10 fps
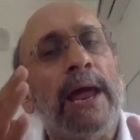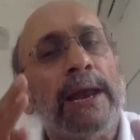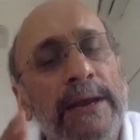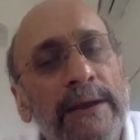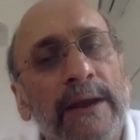
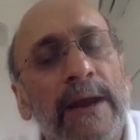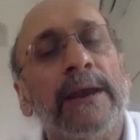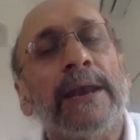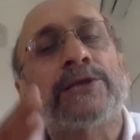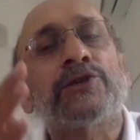and in,
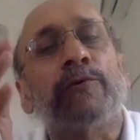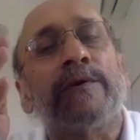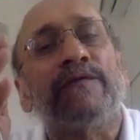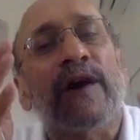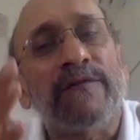unless you
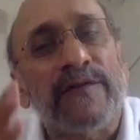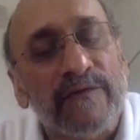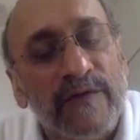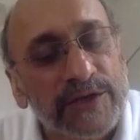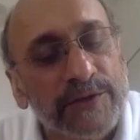revive
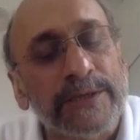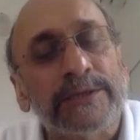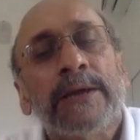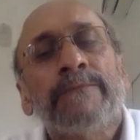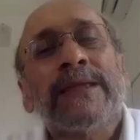
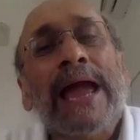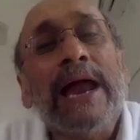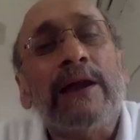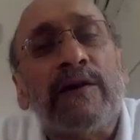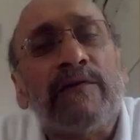investments
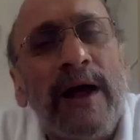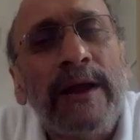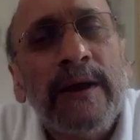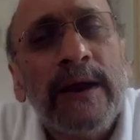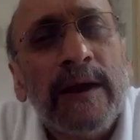and revive,
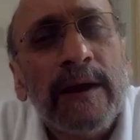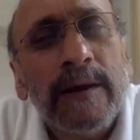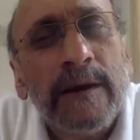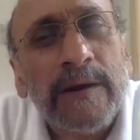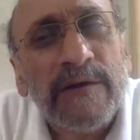
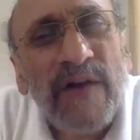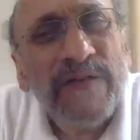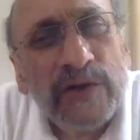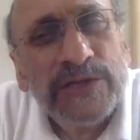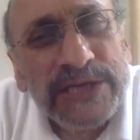
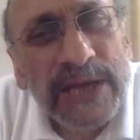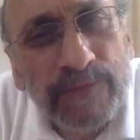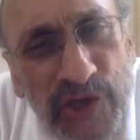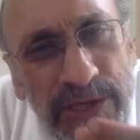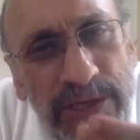revive
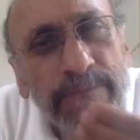consumption